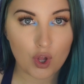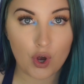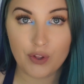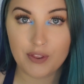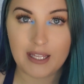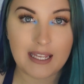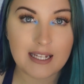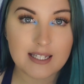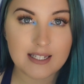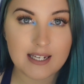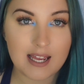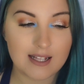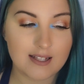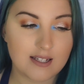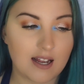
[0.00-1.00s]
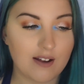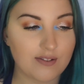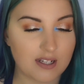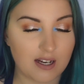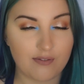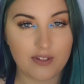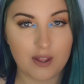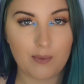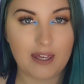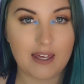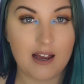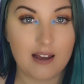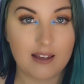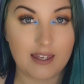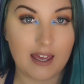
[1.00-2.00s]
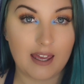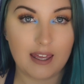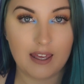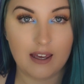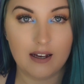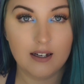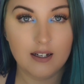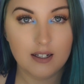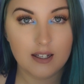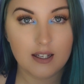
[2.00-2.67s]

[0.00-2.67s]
on the internet and stuff that we can't get here